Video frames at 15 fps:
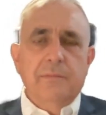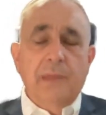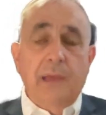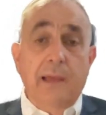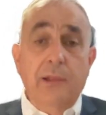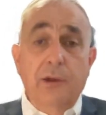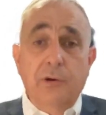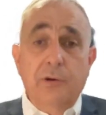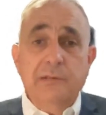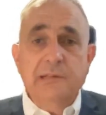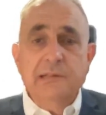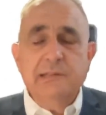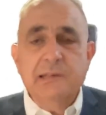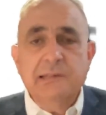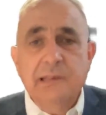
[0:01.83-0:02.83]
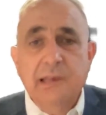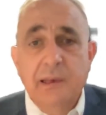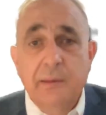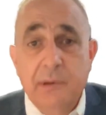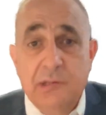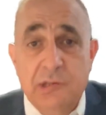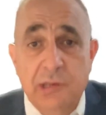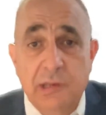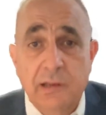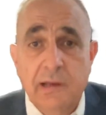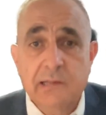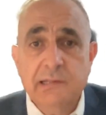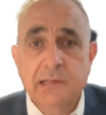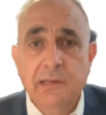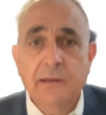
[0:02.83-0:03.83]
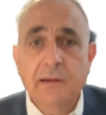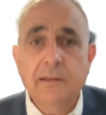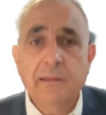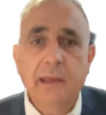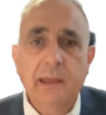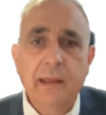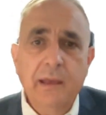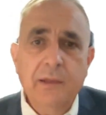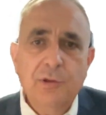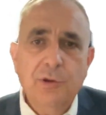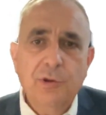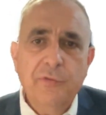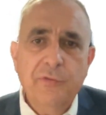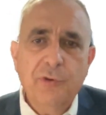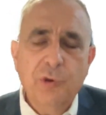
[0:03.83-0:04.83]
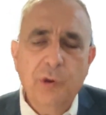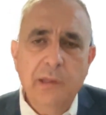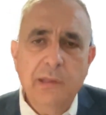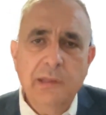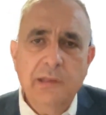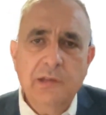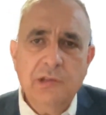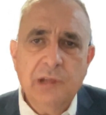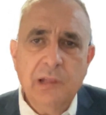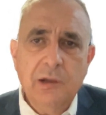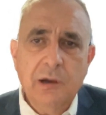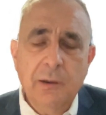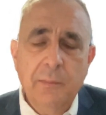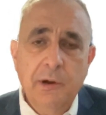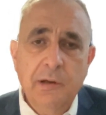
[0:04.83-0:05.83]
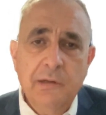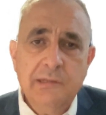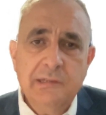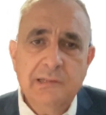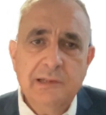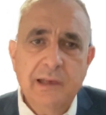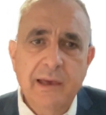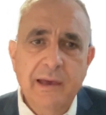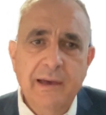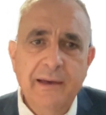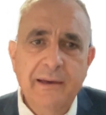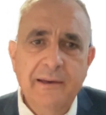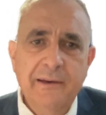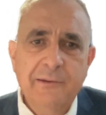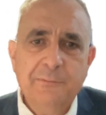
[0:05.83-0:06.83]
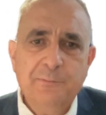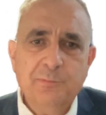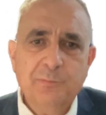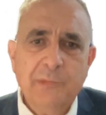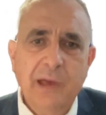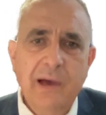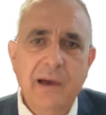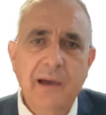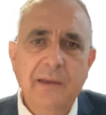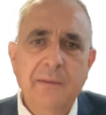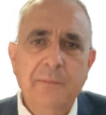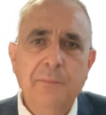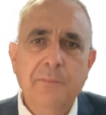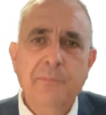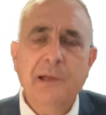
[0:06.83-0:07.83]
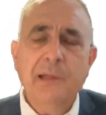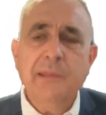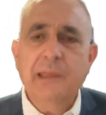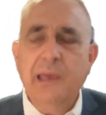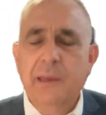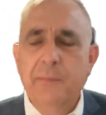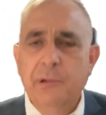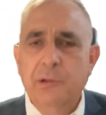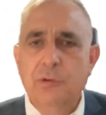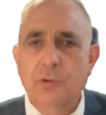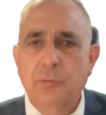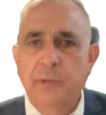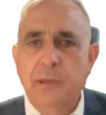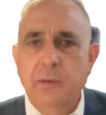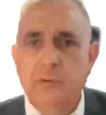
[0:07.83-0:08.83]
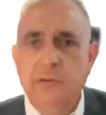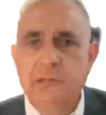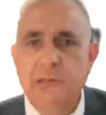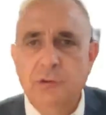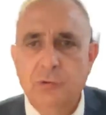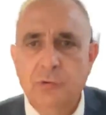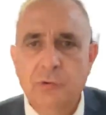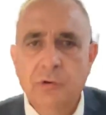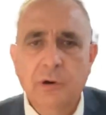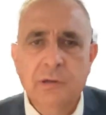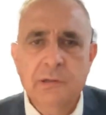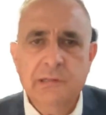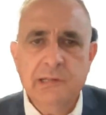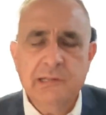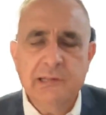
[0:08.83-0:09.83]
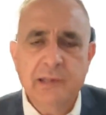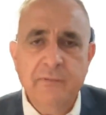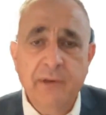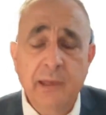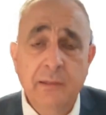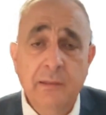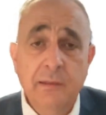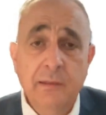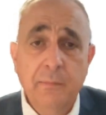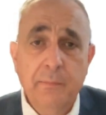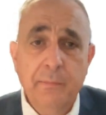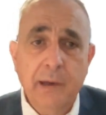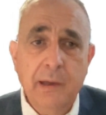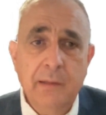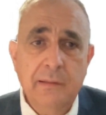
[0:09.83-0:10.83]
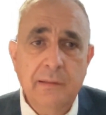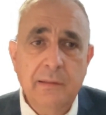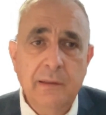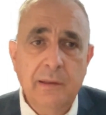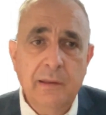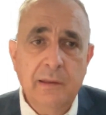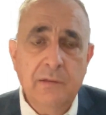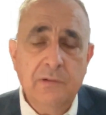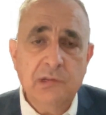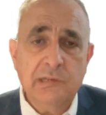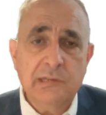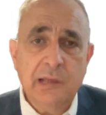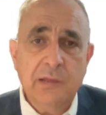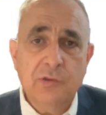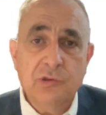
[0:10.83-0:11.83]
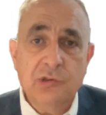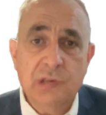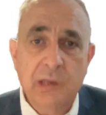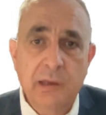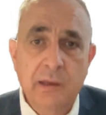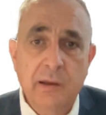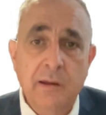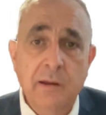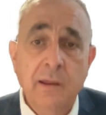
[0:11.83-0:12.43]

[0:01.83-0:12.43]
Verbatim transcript: Hello, this is uh, Bashir Kassir, Director of QAD Digital Commerce. Um, I'm not able to be with you on this event, but uh, just like to share